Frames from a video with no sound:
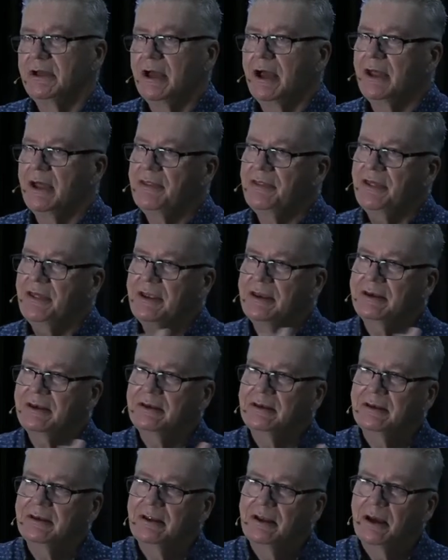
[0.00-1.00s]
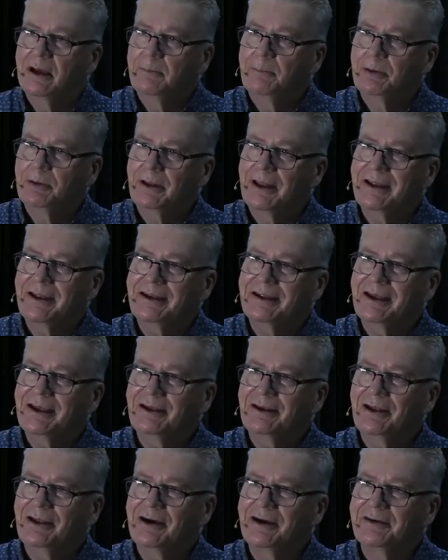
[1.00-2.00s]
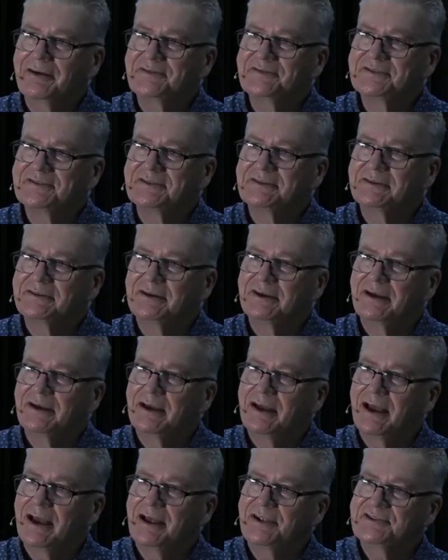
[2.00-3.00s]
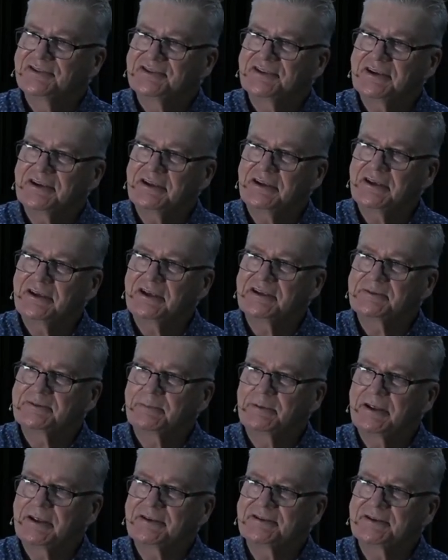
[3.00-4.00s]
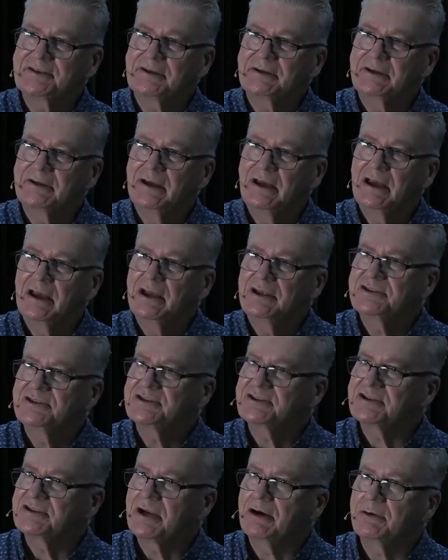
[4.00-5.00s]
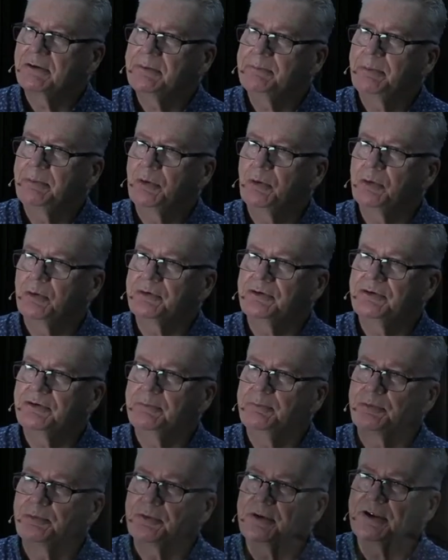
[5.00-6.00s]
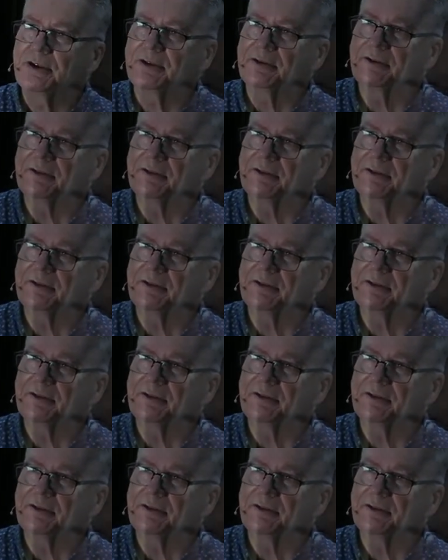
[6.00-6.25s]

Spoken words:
and then planning our lives and seeking His blessing. It's so important to bring